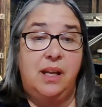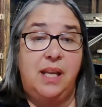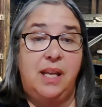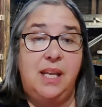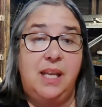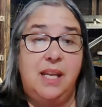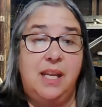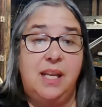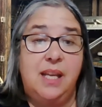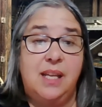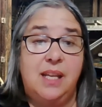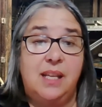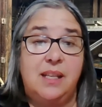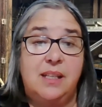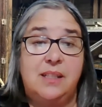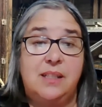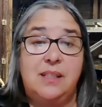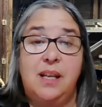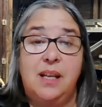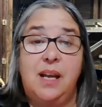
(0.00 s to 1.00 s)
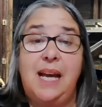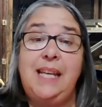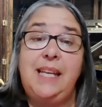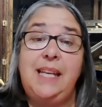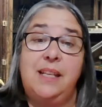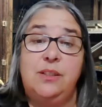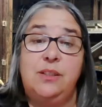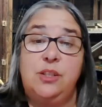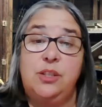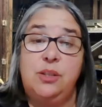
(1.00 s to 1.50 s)
And
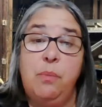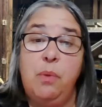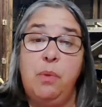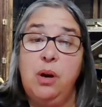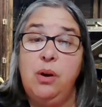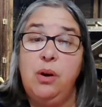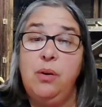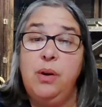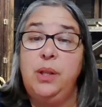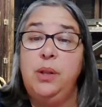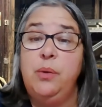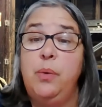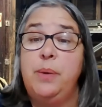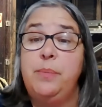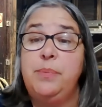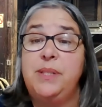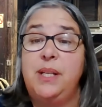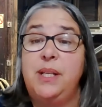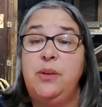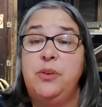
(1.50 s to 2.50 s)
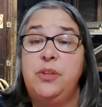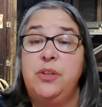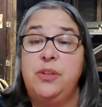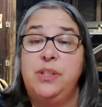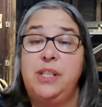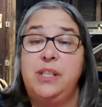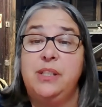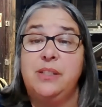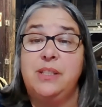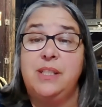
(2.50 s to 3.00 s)
again, tomorrow on the website
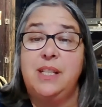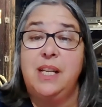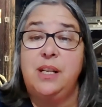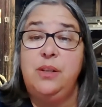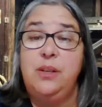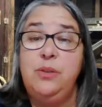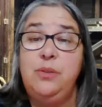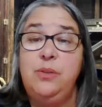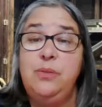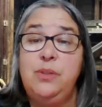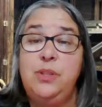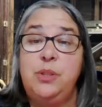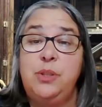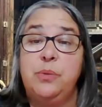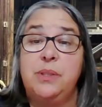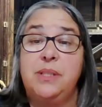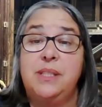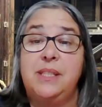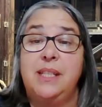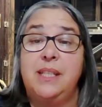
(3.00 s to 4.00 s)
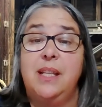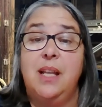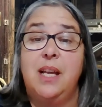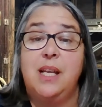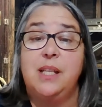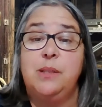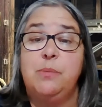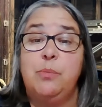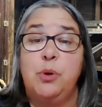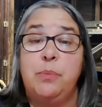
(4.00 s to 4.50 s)
NordoniaHills.news, you will see
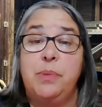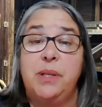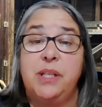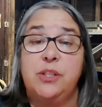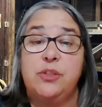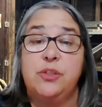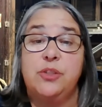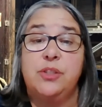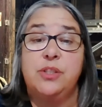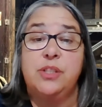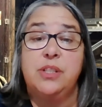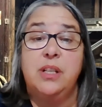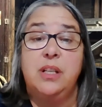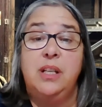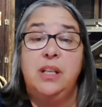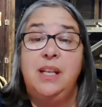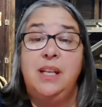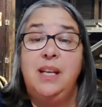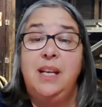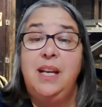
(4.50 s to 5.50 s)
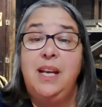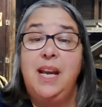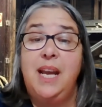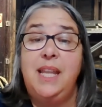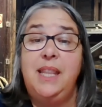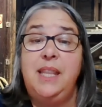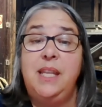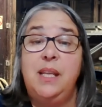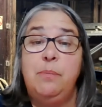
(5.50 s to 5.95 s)
lots more pictures. And